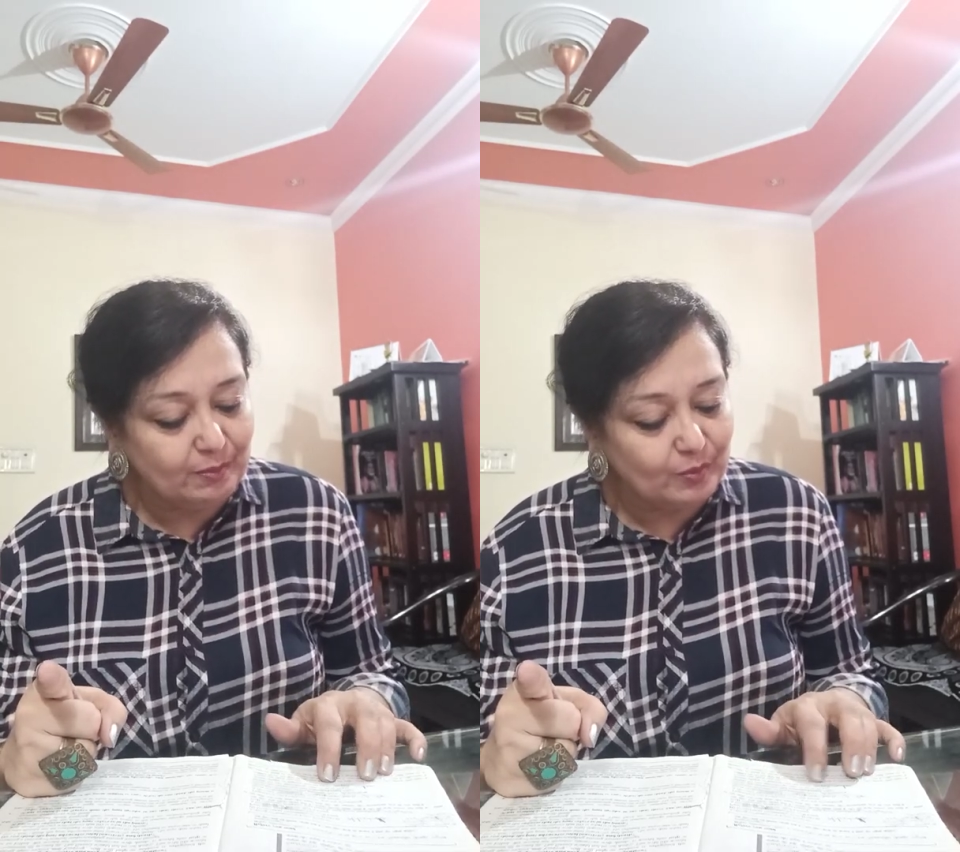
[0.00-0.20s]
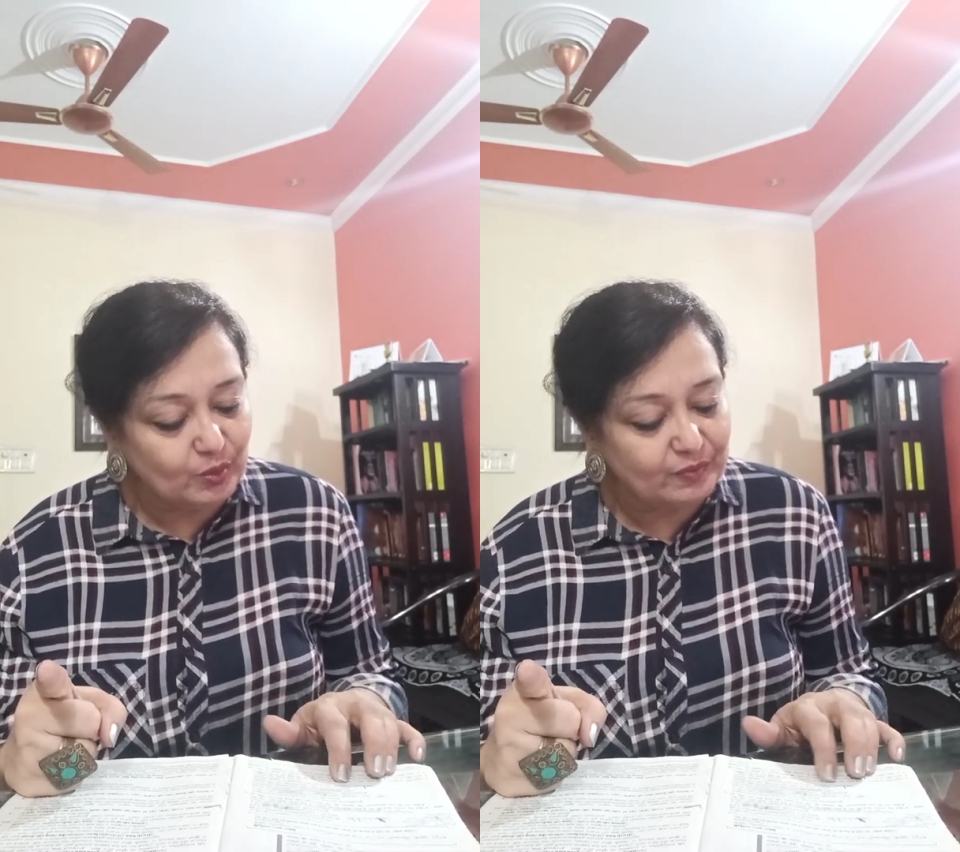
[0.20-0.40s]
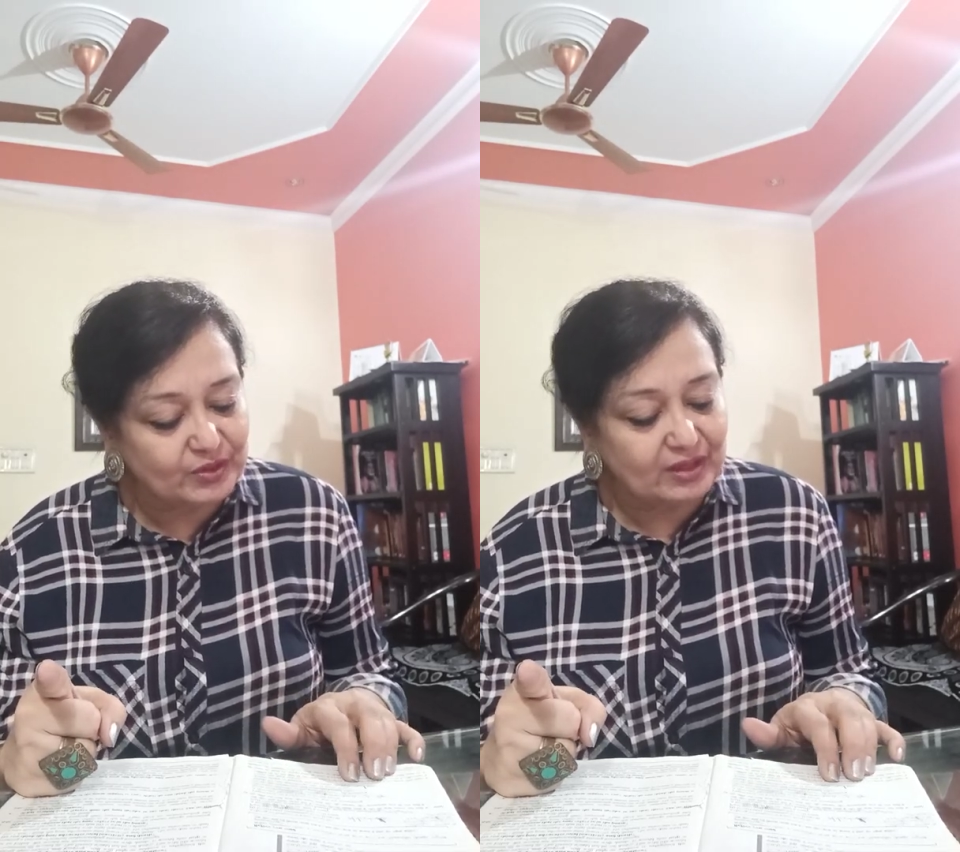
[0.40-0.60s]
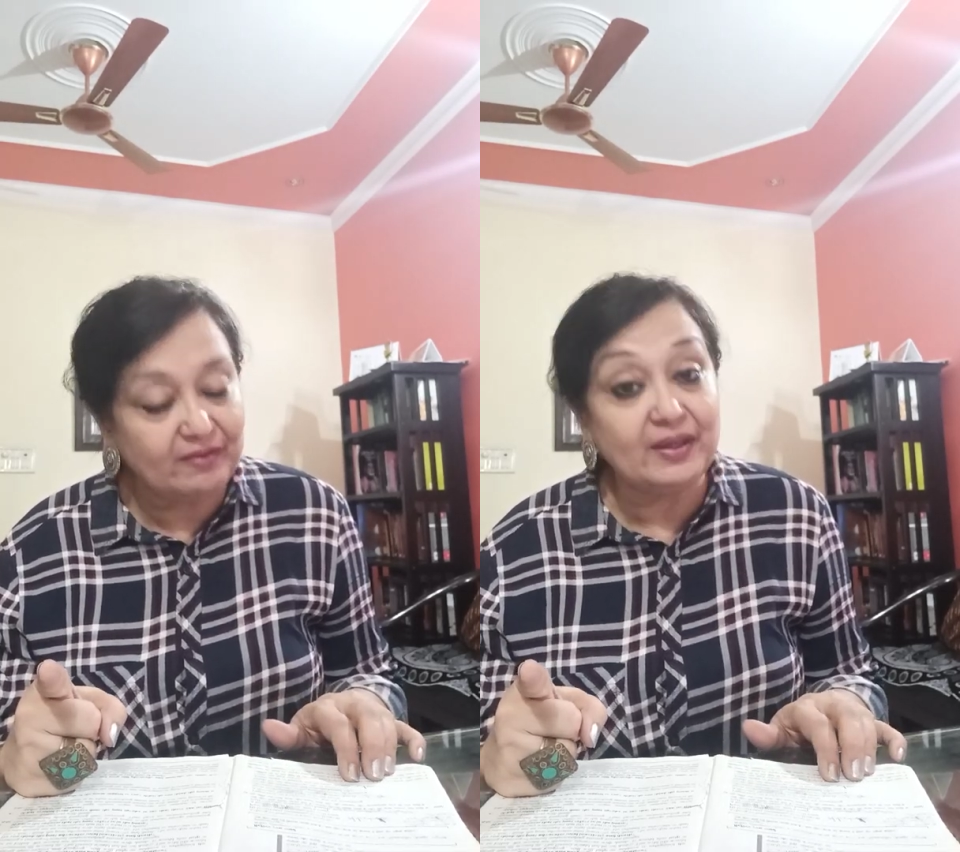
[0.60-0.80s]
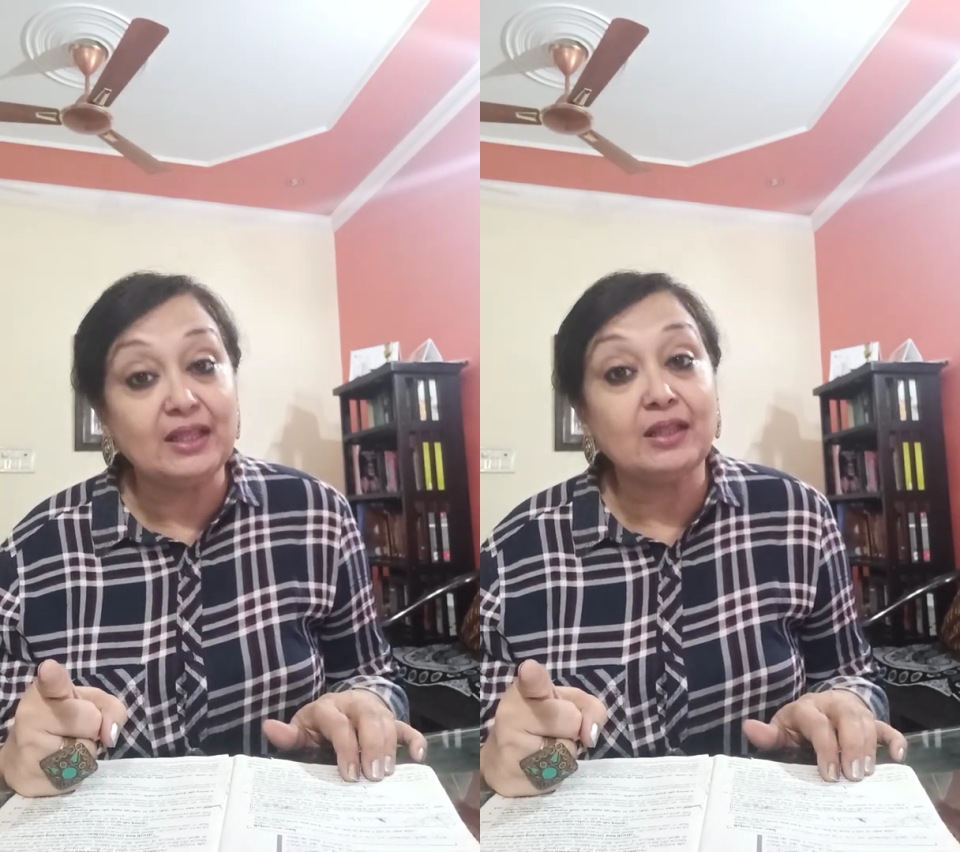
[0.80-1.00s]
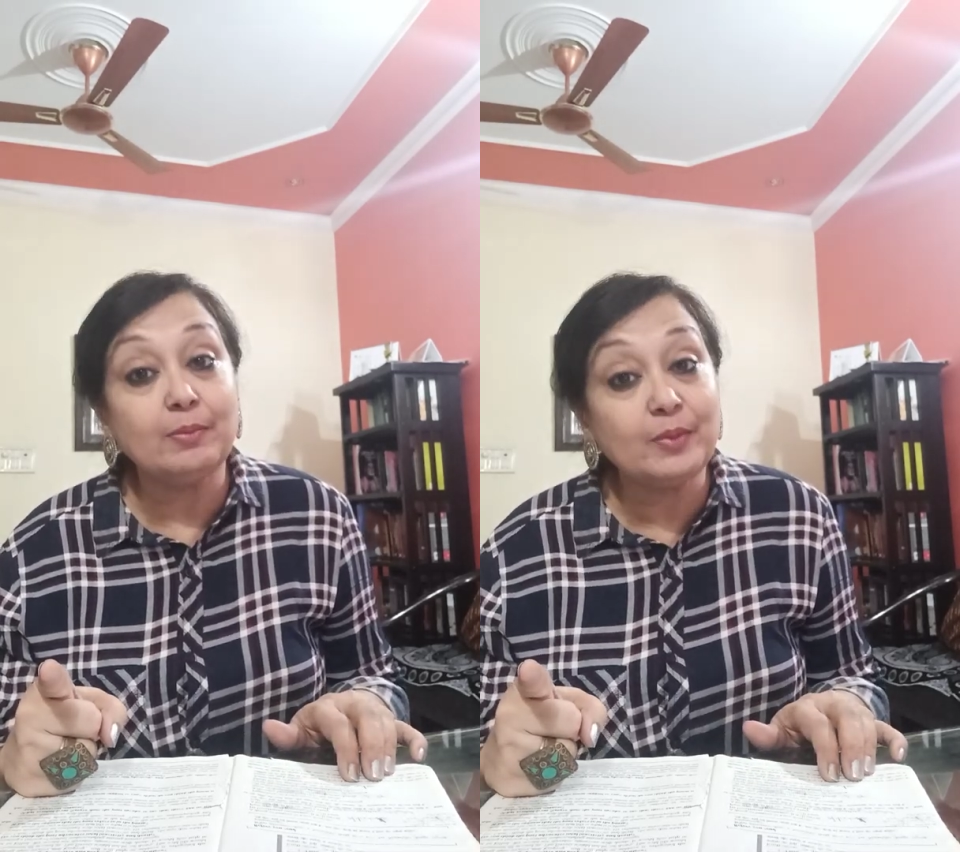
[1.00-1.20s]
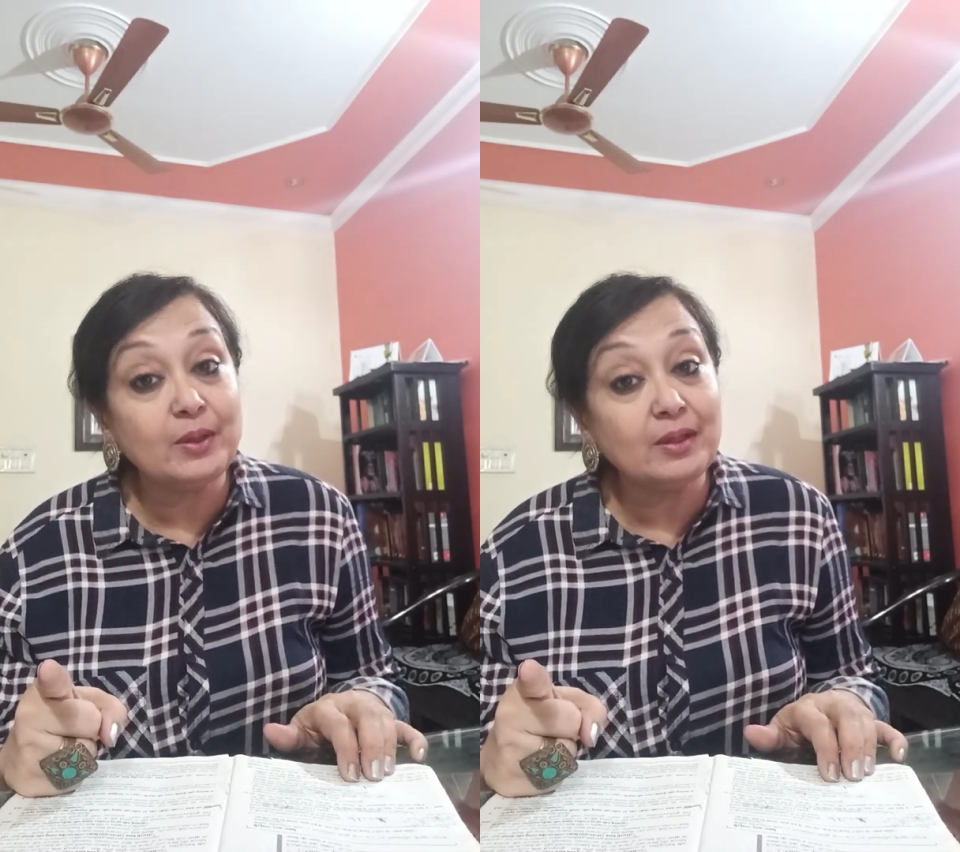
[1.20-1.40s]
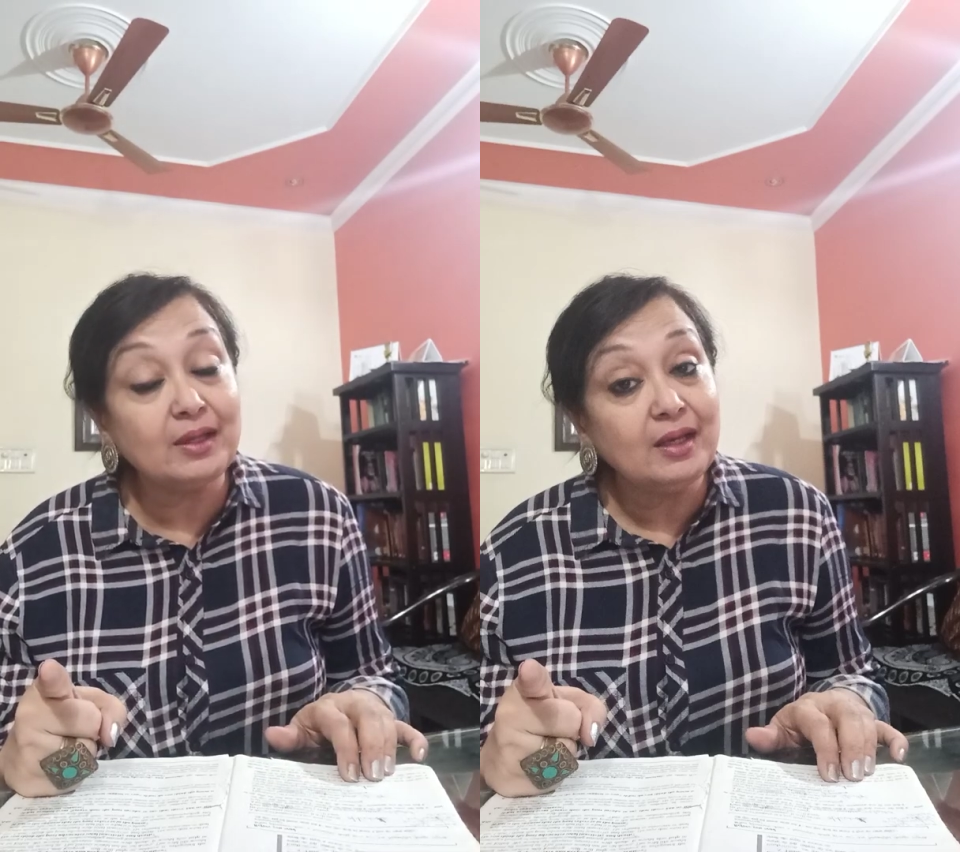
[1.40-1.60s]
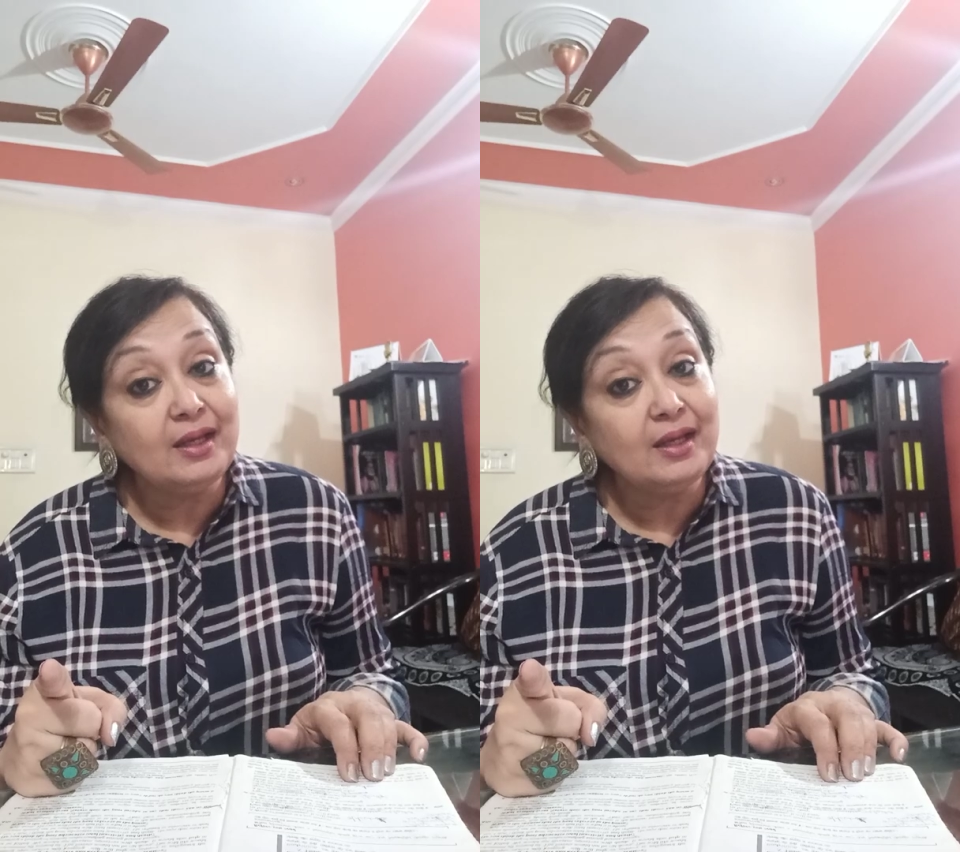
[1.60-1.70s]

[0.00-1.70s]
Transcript: moves away the pall.